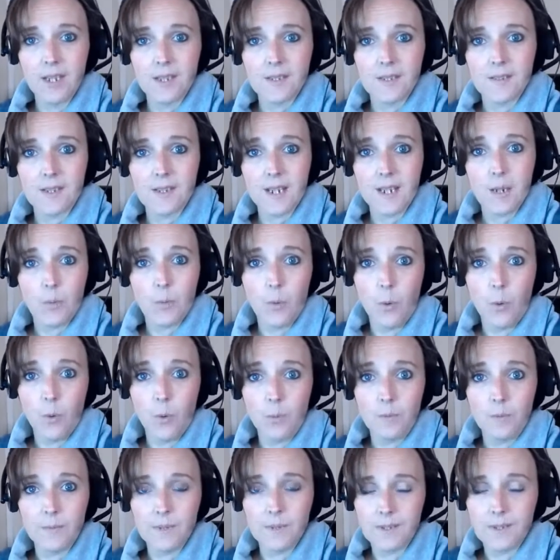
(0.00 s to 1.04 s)
Stay
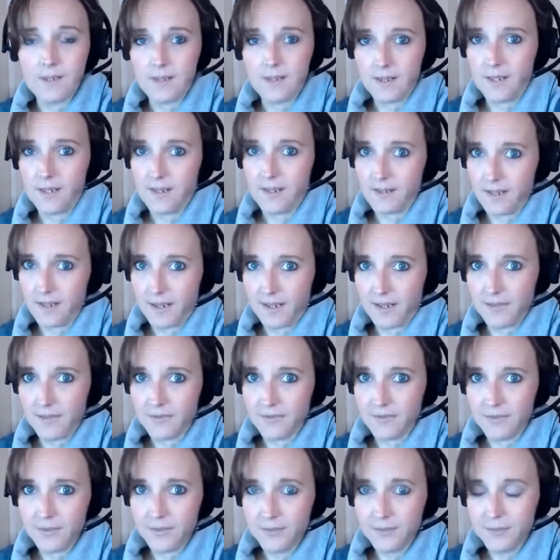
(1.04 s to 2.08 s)
warm, stay safe.
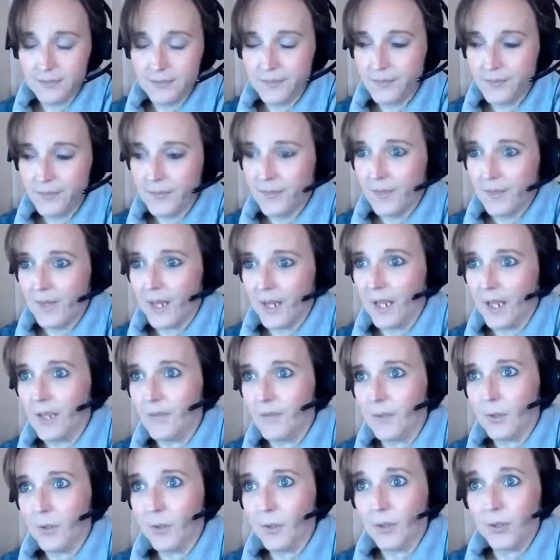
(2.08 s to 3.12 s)

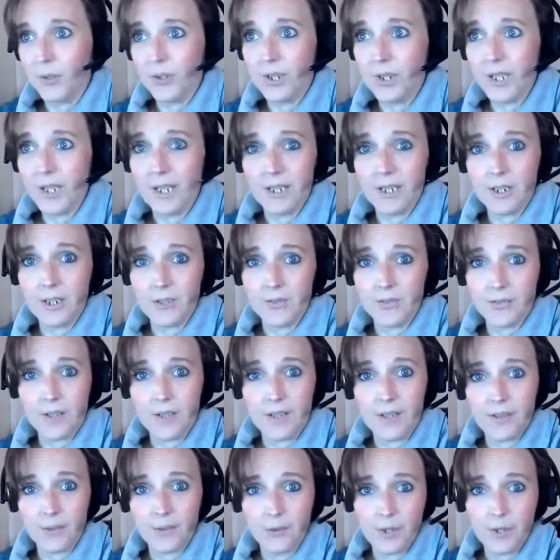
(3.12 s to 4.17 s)
If you're new here, you've
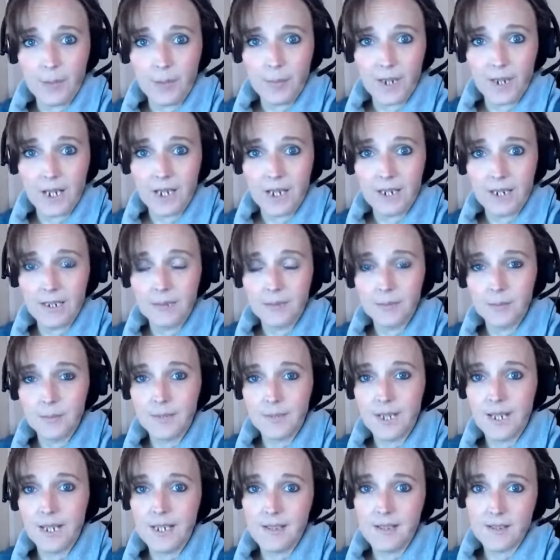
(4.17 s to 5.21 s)
found the replay,
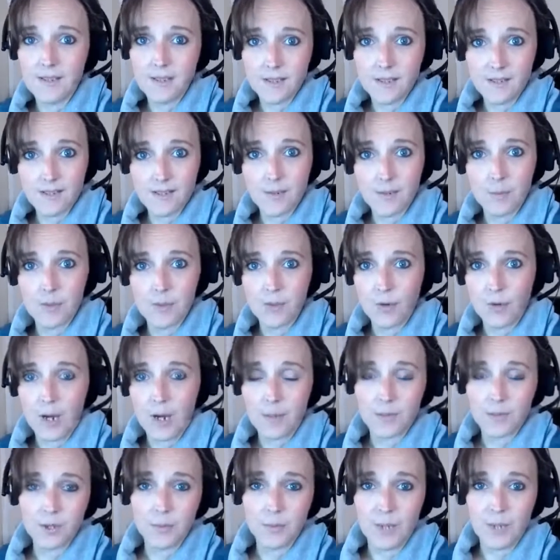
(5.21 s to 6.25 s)
please
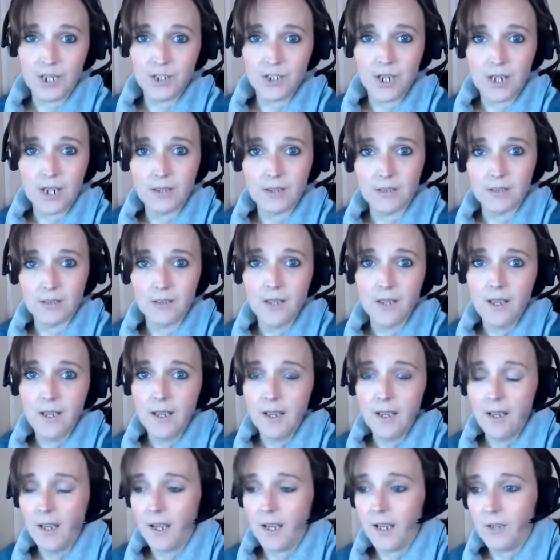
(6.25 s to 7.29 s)
subscribe to my channel
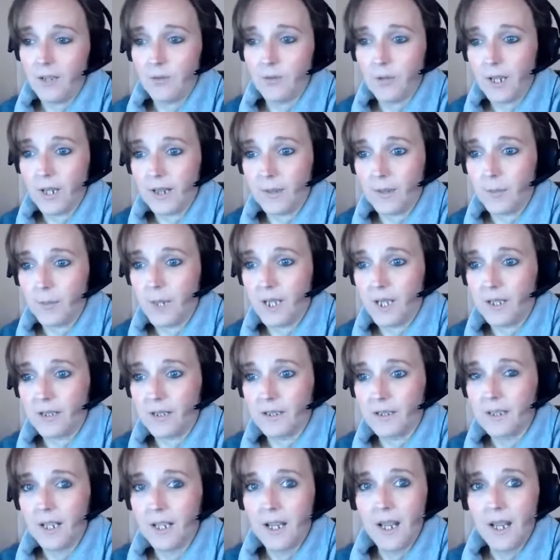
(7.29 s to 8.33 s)
and ring the
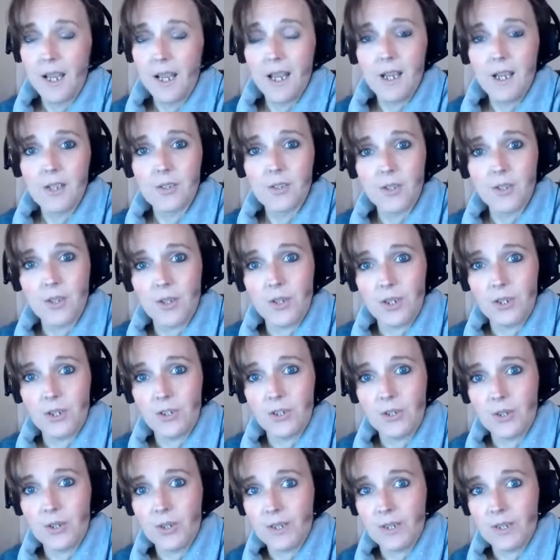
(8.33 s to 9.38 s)
bell so
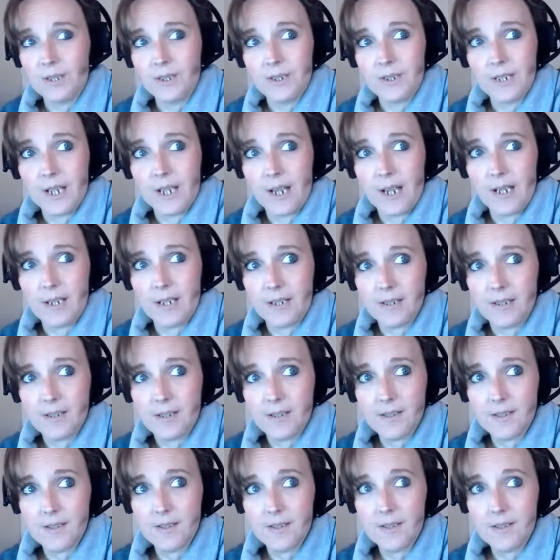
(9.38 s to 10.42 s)
that you can
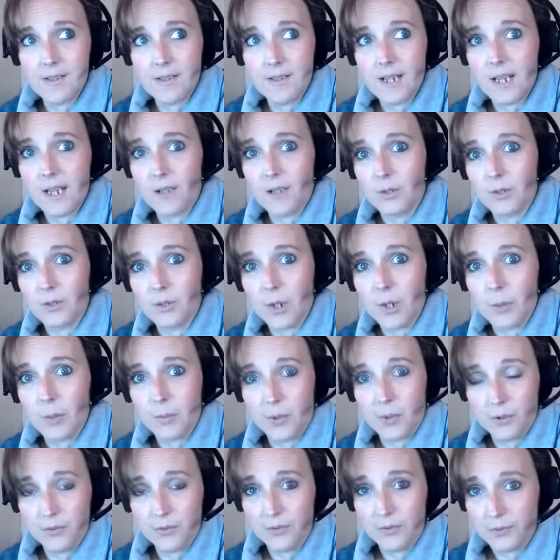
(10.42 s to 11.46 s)
stay on top
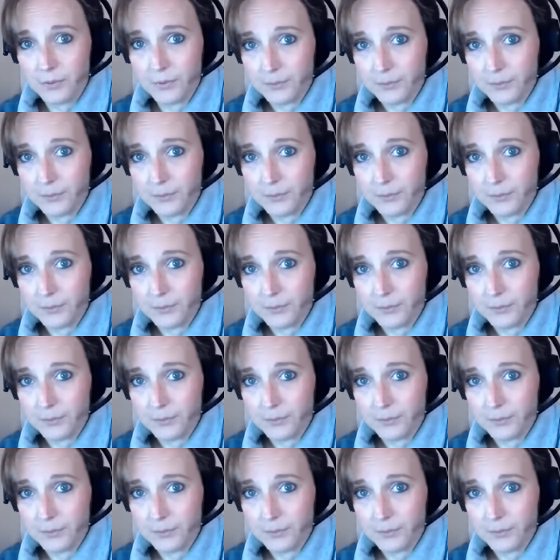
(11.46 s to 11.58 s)
of